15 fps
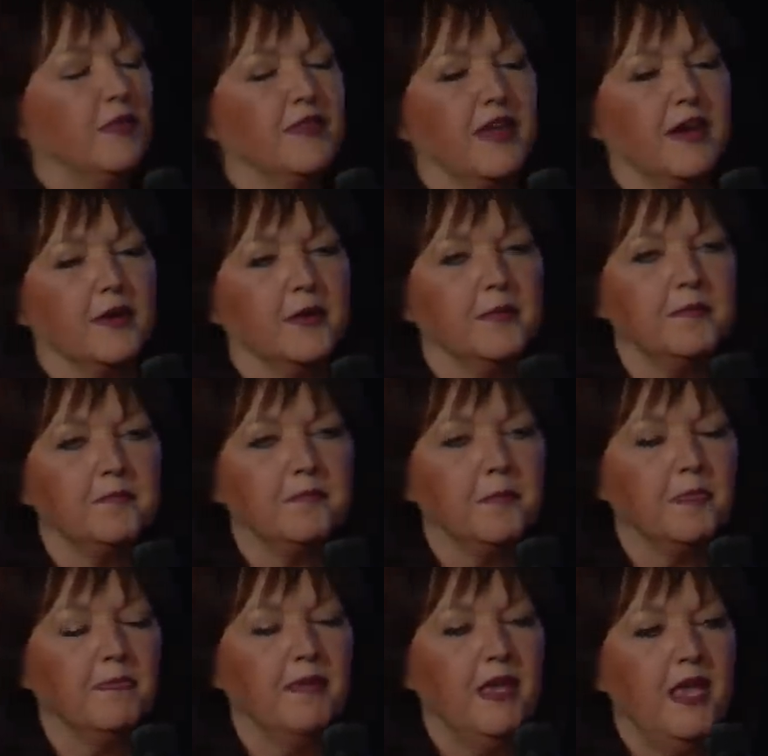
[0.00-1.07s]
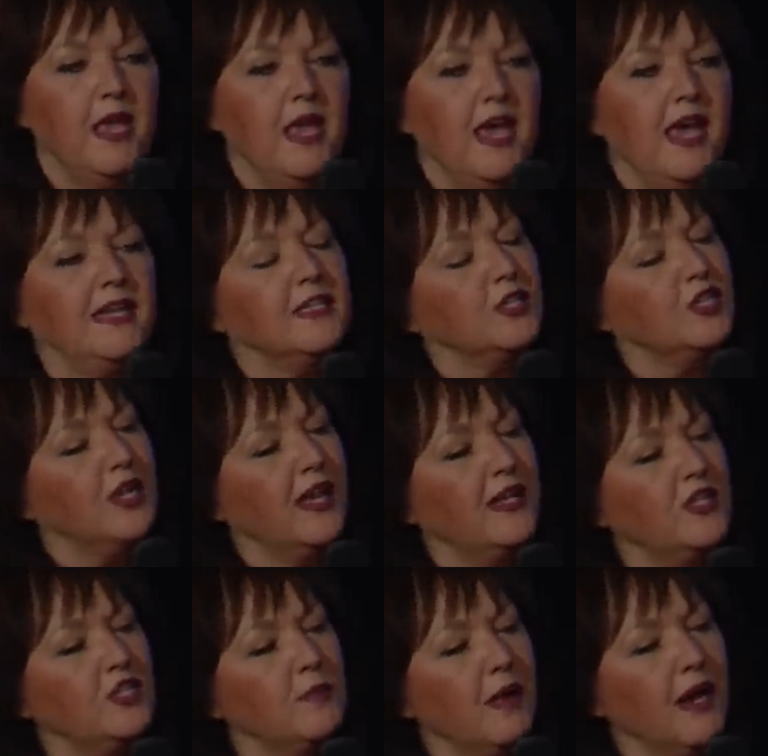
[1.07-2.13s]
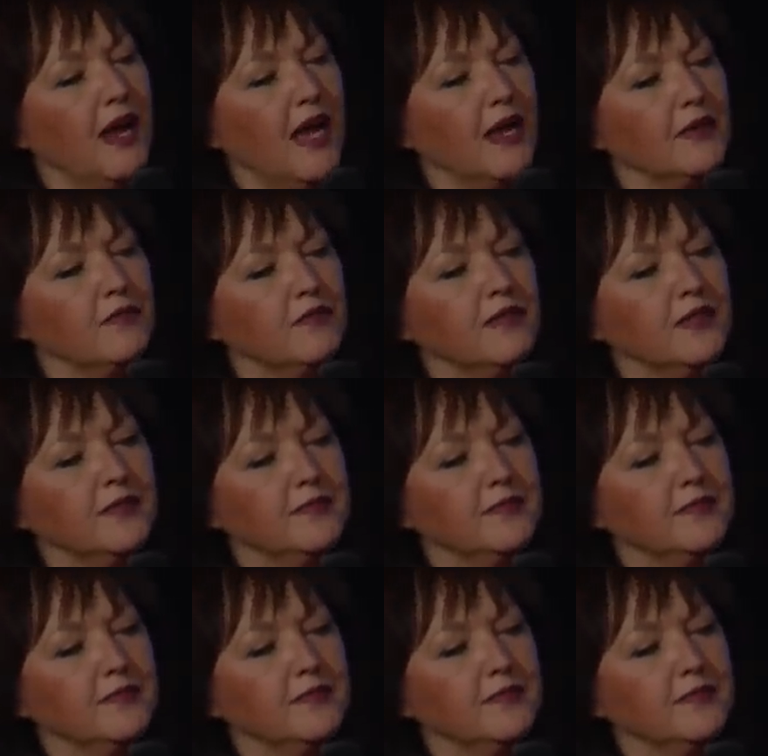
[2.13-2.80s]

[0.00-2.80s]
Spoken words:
there. And it changed my life.